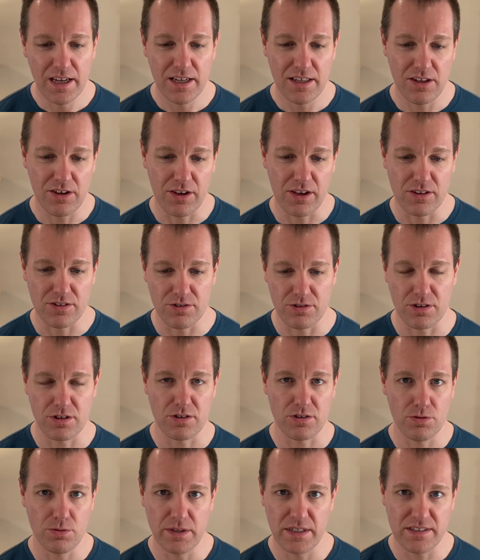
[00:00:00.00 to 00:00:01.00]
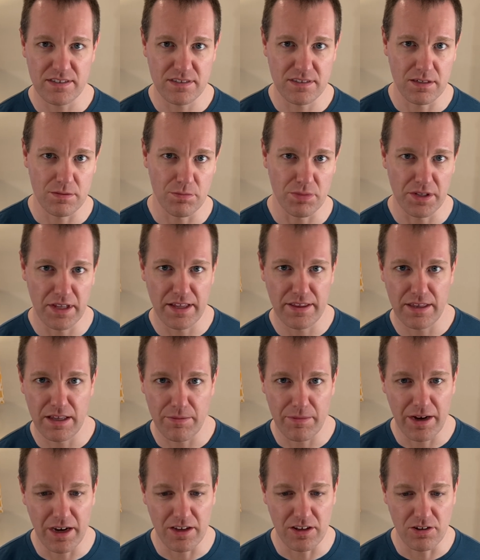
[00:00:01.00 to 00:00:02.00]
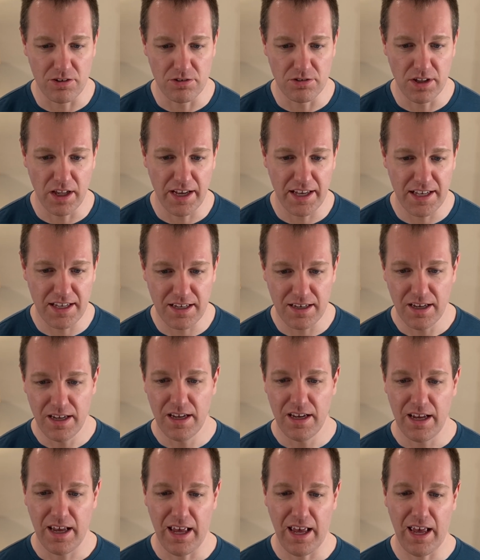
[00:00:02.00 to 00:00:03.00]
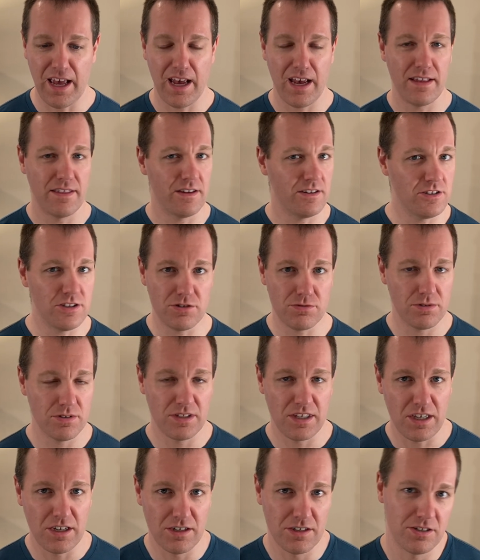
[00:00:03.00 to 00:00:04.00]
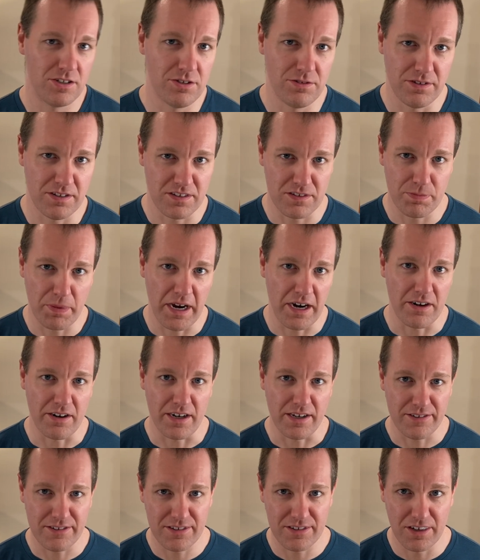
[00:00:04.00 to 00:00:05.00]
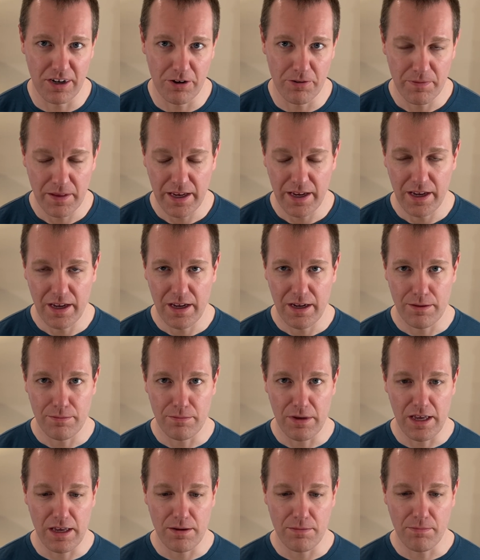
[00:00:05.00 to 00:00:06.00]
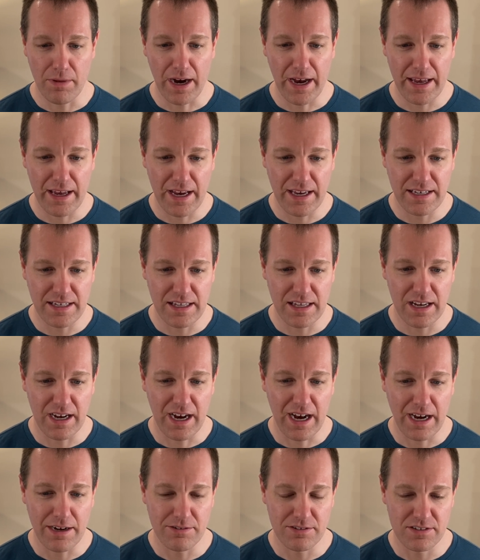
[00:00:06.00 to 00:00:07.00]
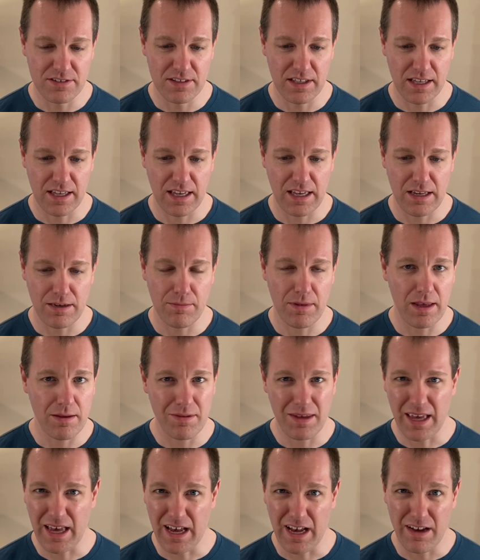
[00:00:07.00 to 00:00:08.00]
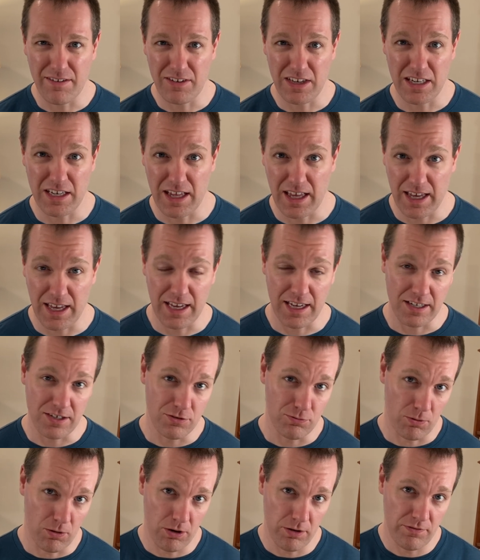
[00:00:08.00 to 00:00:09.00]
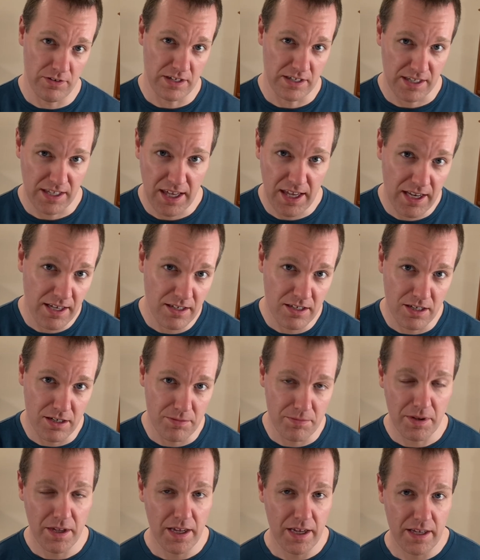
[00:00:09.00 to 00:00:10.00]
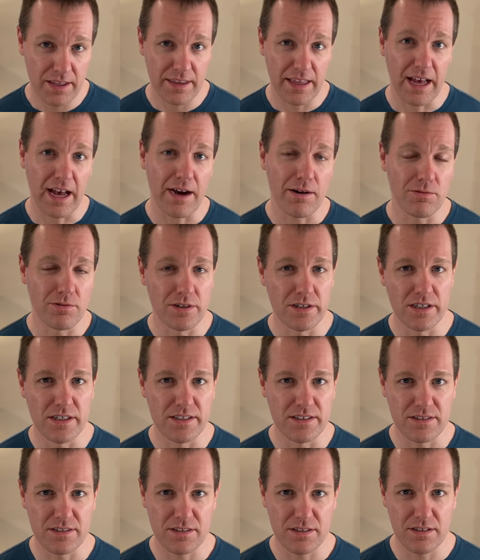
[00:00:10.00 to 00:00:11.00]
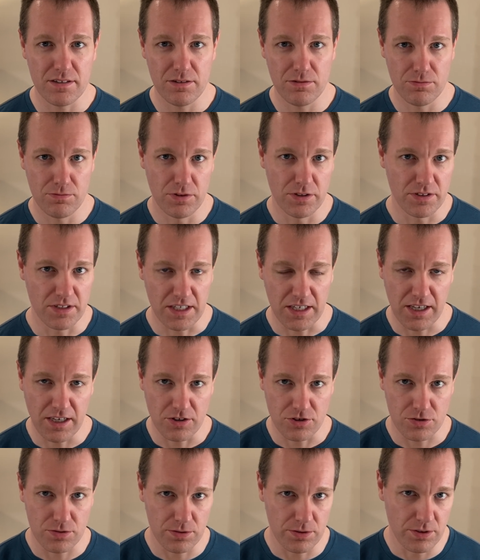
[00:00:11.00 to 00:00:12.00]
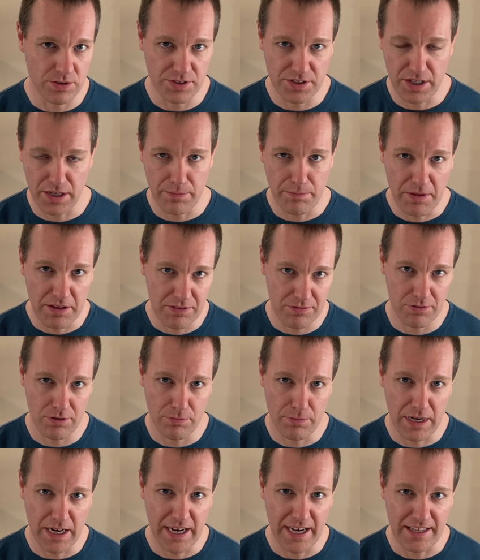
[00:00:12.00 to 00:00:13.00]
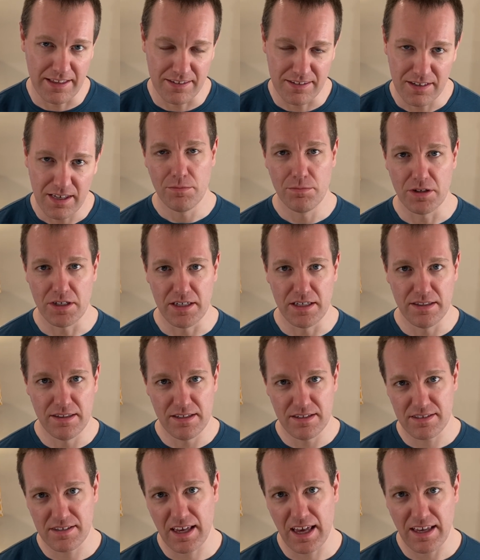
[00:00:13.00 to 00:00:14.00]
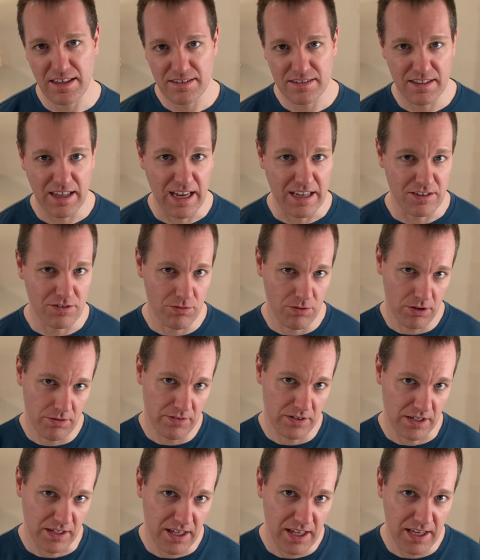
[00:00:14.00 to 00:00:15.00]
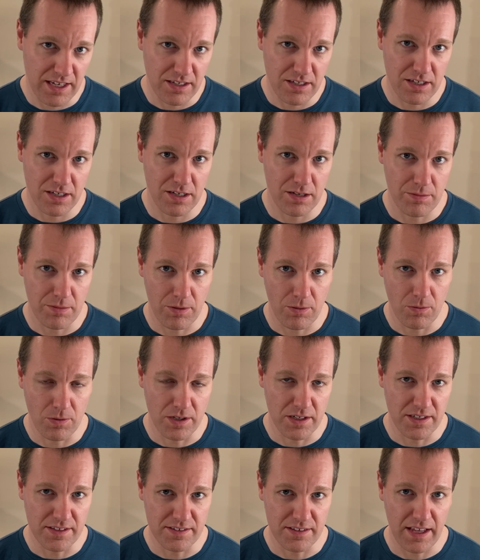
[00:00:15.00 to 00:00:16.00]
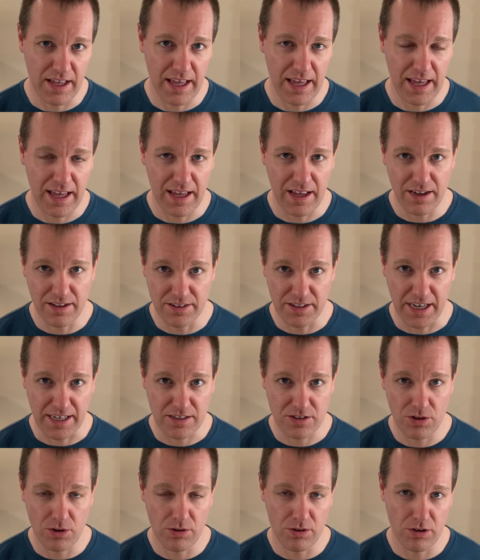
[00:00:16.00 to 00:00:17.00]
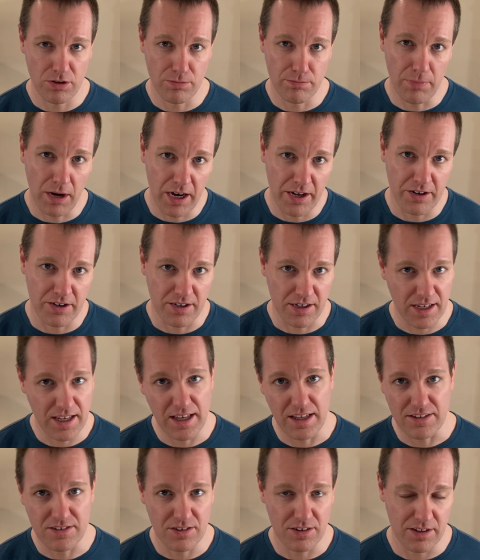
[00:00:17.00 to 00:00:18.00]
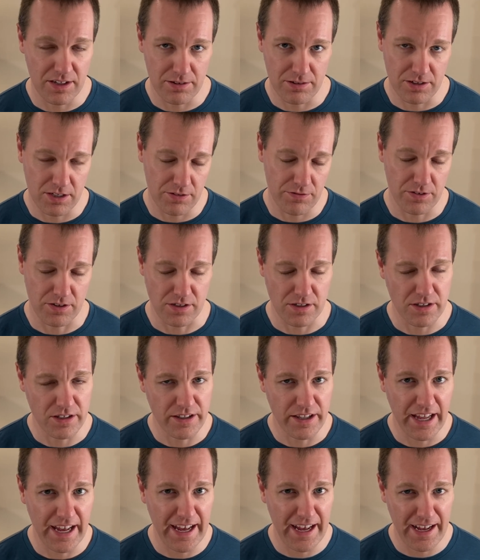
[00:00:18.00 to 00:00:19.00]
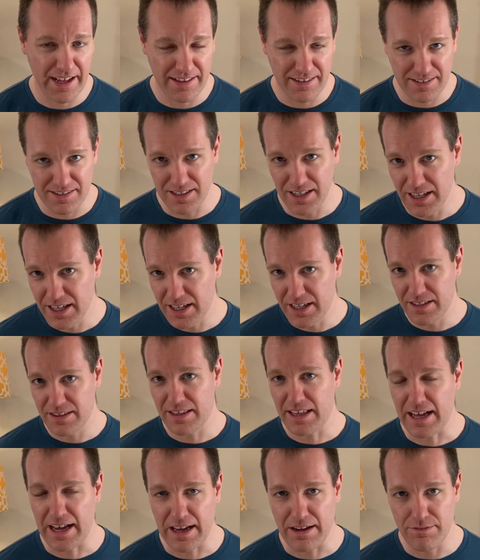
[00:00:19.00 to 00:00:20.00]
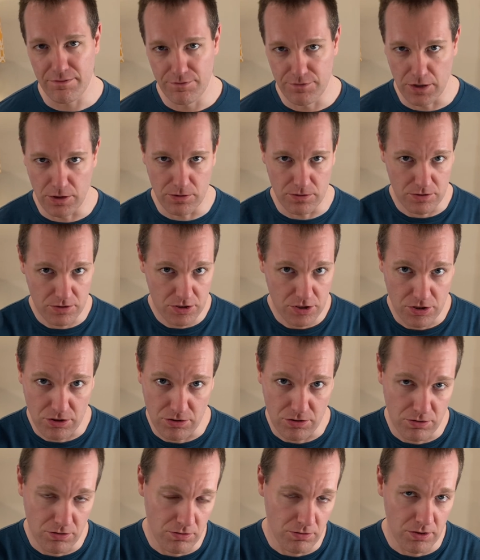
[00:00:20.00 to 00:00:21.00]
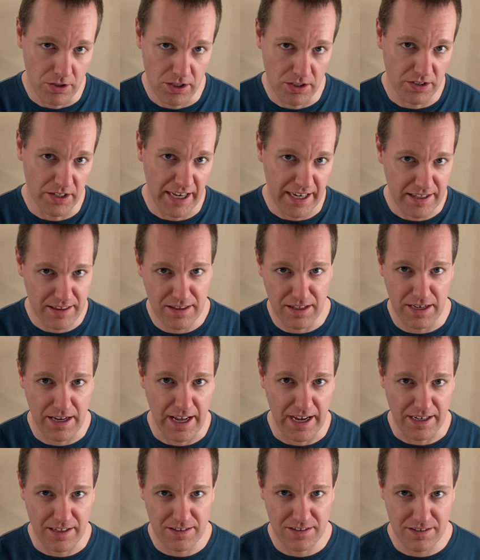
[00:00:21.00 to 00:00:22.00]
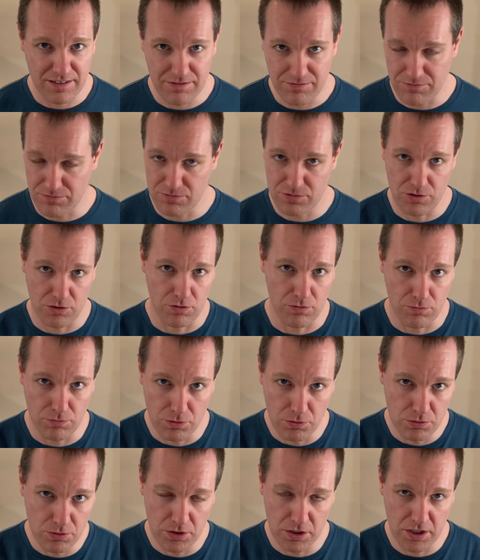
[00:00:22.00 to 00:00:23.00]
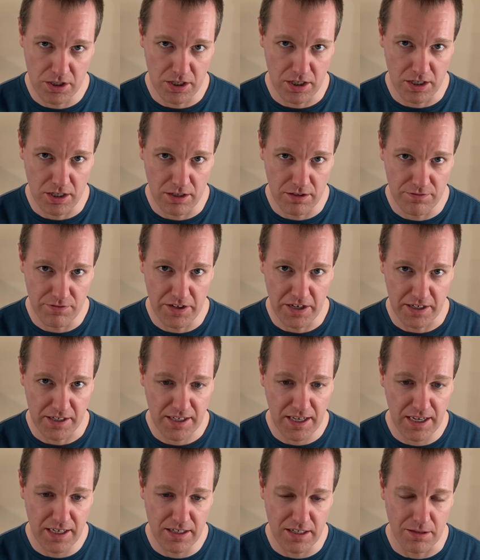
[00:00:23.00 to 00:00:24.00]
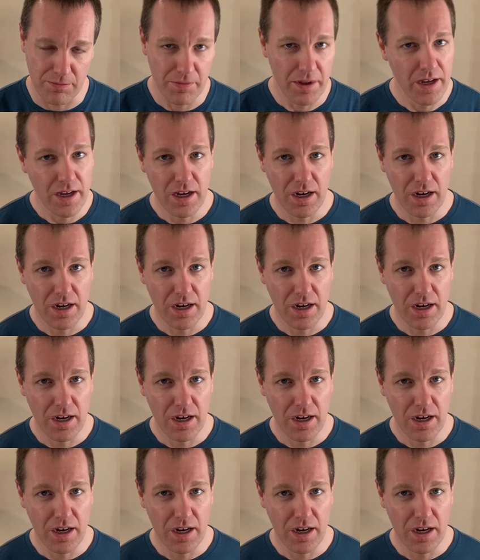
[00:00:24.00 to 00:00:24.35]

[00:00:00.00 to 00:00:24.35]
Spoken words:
You can sort of twist and blend them how you like, and they're just really here to inspire us. So in my idea, I was thinking maybe having a dwarven kingdom that was really controlled the mithril mines. But in this case, that dwarven kingdom was a electoral monarchy. So there were different clans that vote to elect the next sort of ruler of their kingdom.